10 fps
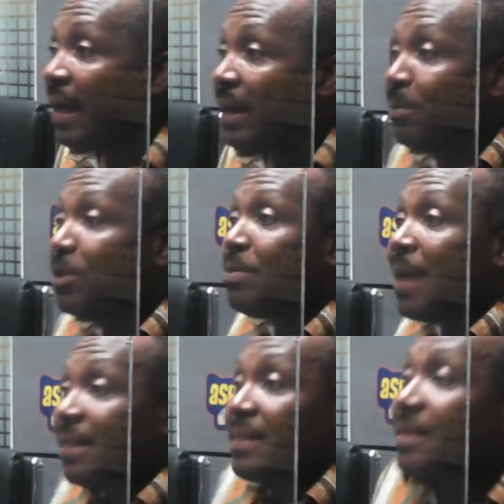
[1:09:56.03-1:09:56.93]
You bet me
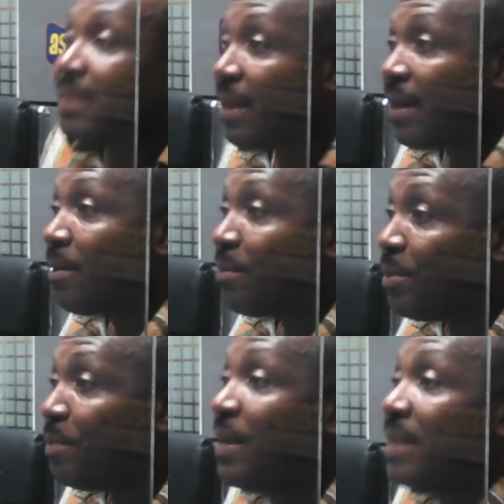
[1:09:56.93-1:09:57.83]
at say.
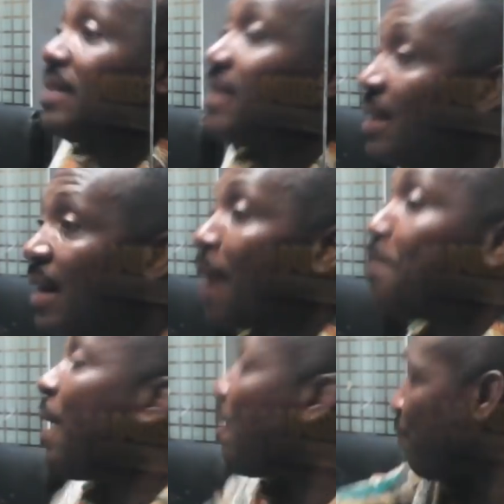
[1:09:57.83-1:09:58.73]
BBAC
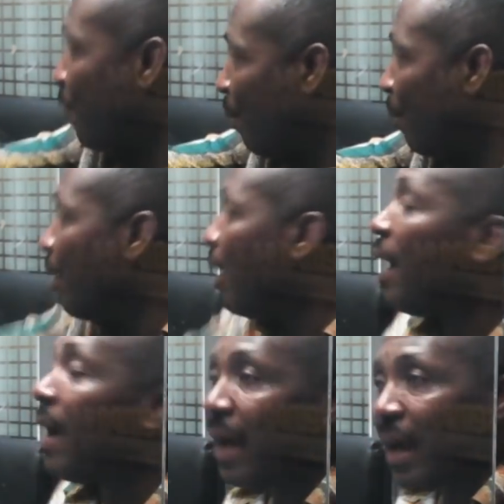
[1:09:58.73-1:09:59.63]
apart from
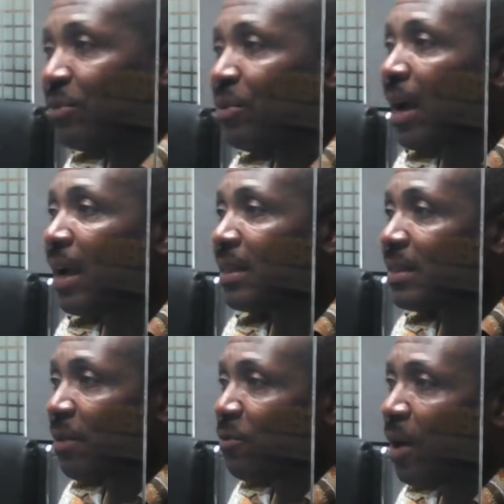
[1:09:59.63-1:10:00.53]
Adwa
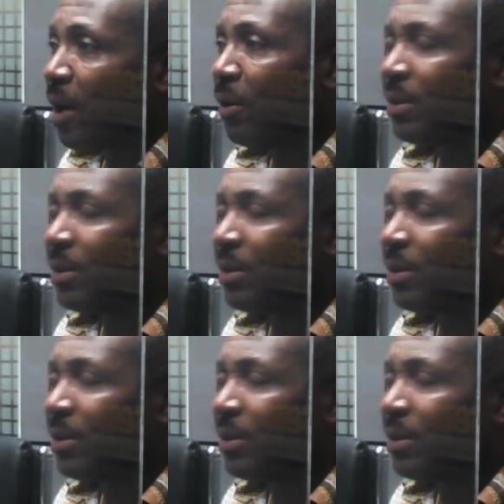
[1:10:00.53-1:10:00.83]
Safa.